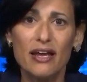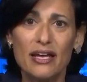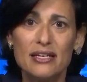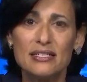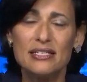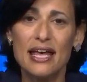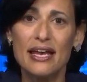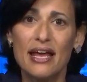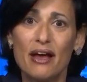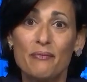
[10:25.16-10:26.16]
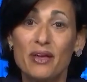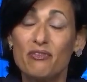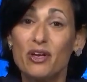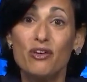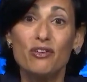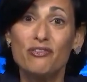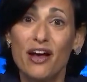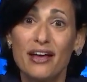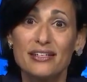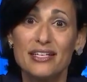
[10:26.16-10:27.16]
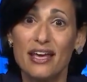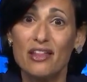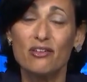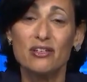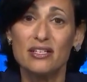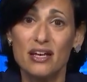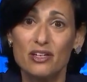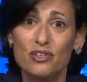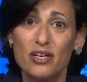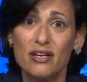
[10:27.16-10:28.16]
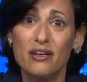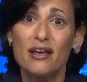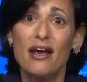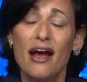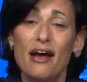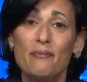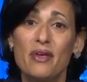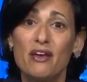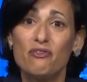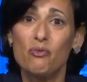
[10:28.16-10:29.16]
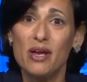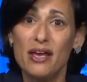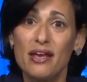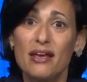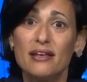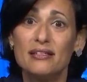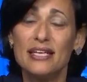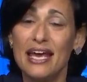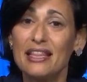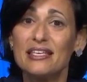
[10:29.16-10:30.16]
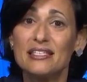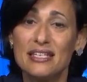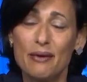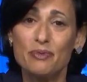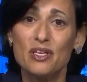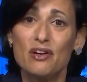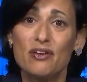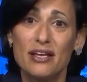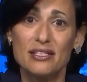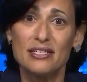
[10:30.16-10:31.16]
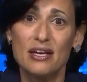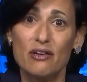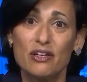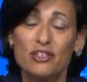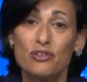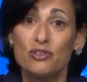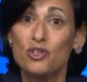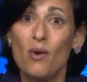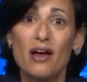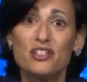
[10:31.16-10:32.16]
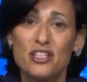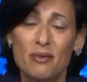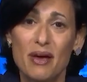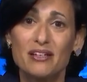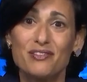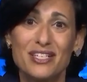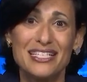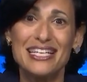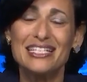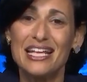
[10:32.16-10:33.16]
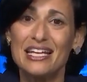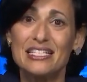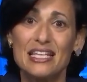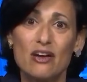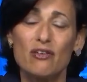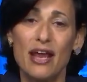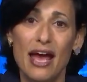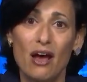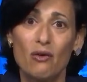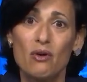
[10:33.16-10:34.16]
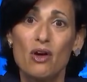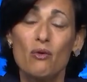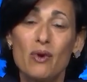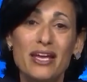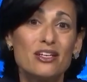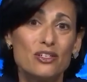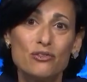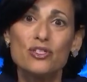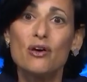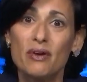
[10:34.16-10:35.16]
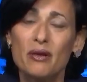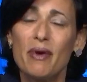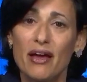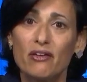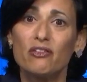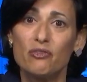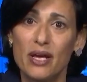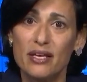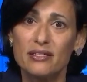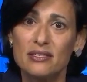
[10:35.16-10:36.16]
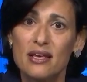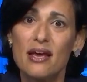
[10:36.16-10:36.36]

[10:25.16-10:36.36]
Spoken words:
is that if we unify together as a country, if we take the steps that are necessary to squash the amount of disease that is there now, we can do so in a matter of weeks.